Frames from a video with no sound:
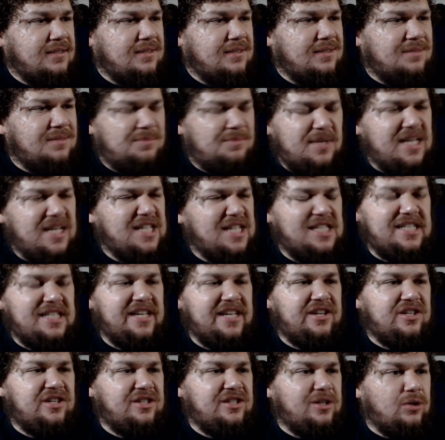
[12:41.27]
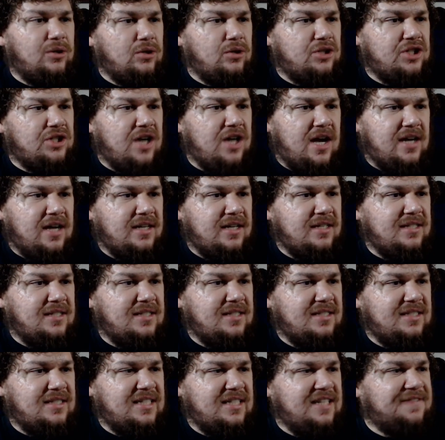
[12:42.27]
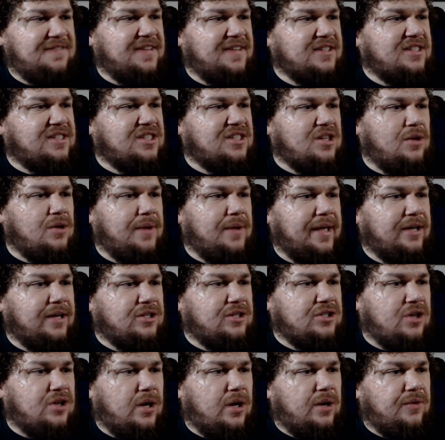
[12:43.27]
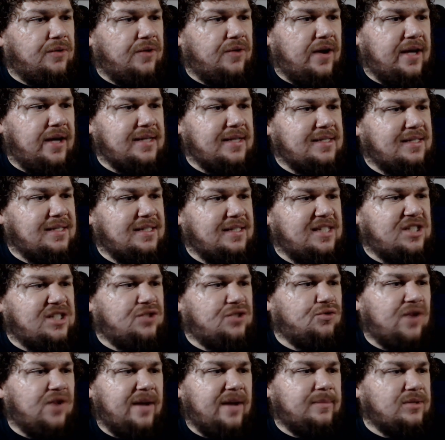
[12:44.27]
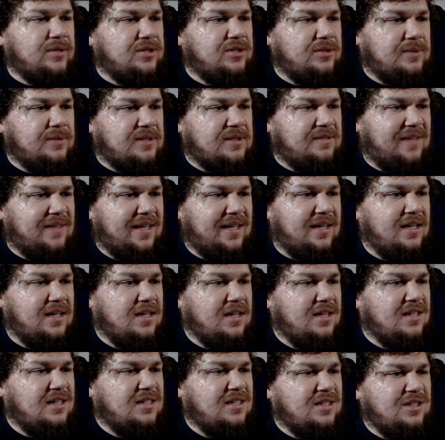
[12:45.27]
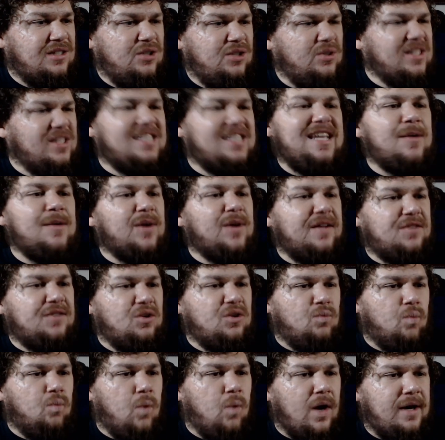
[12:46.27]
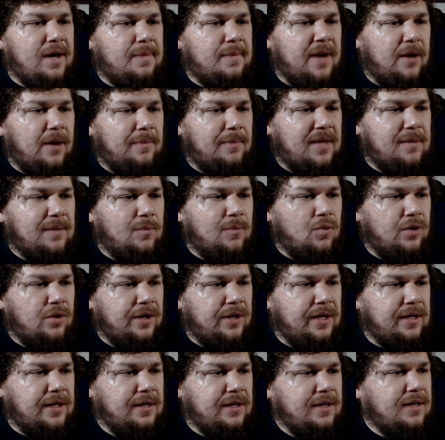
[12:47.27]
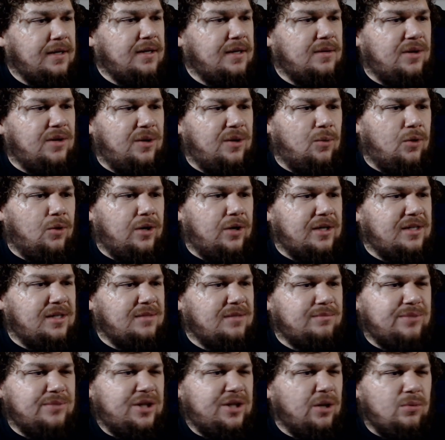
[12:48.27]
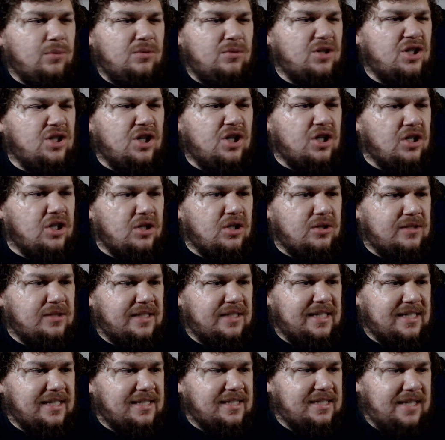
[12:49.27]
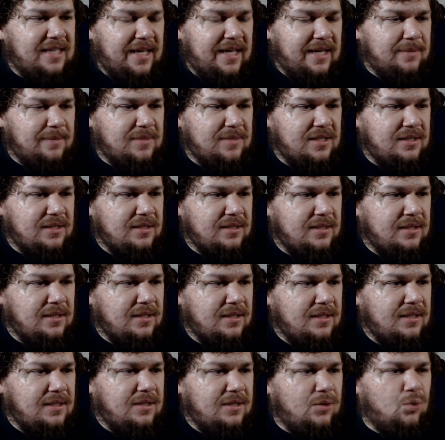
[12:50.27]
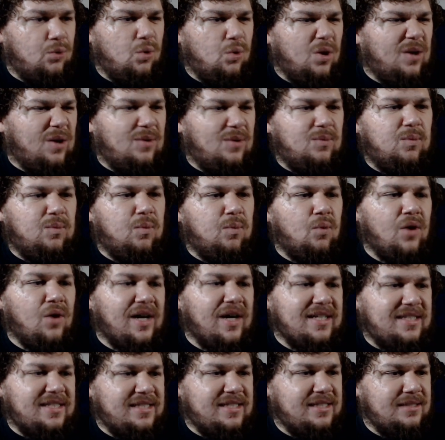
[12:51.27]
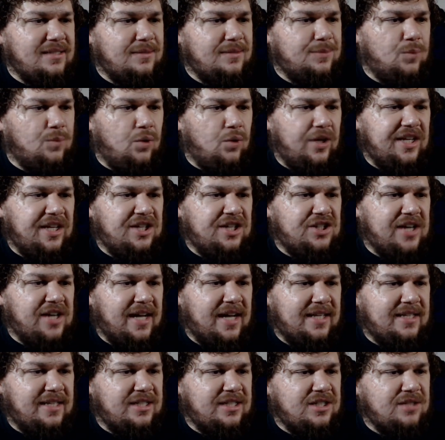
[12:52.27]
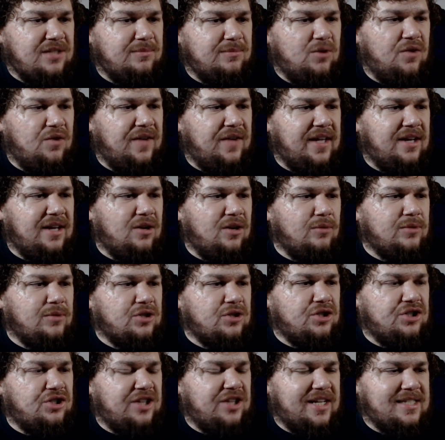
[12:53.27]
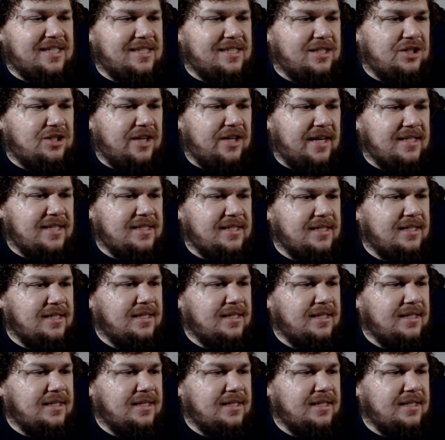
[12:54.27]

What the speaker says: Benny stared in total shock. Then he felt his own anger starting to rise. He scrambled to his feet. You can say whatever you want about me, Morgie, he warned, but don't call Nyx names. Or what? Morgie challenged, moving in almost chest to chest.